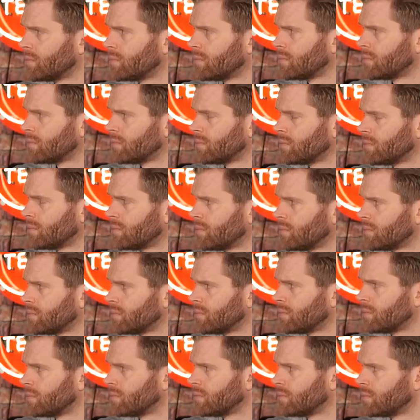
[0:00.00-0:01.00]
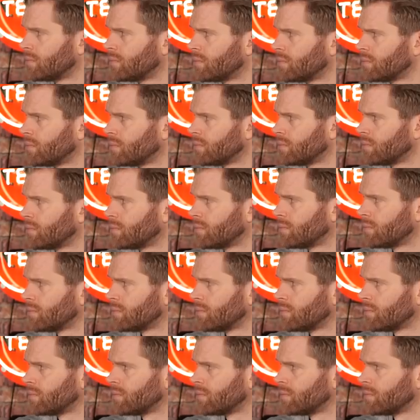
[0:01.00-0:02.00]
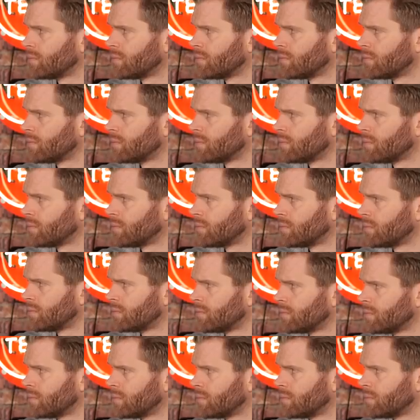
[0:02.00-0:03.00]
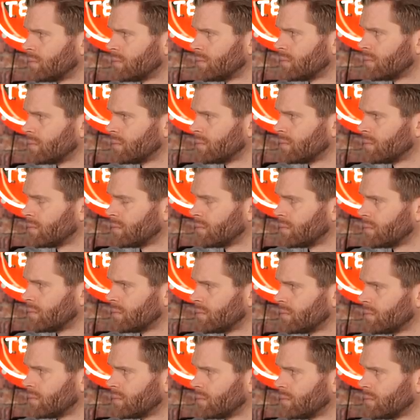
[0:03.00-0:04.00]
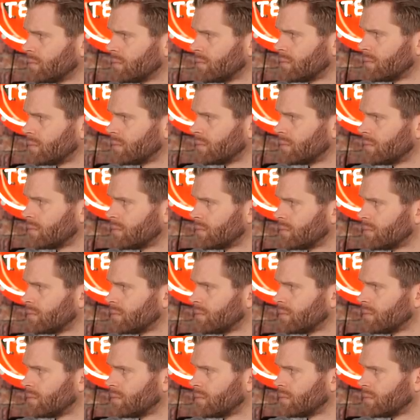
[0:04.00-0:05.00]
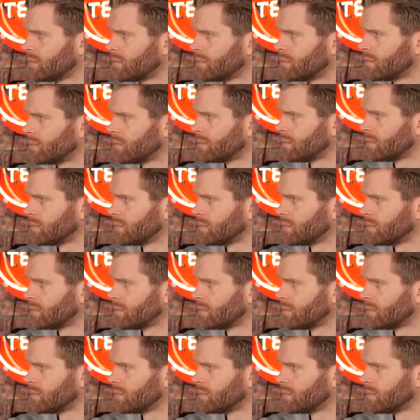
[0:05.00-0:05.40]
No words are spoken by the person on screen.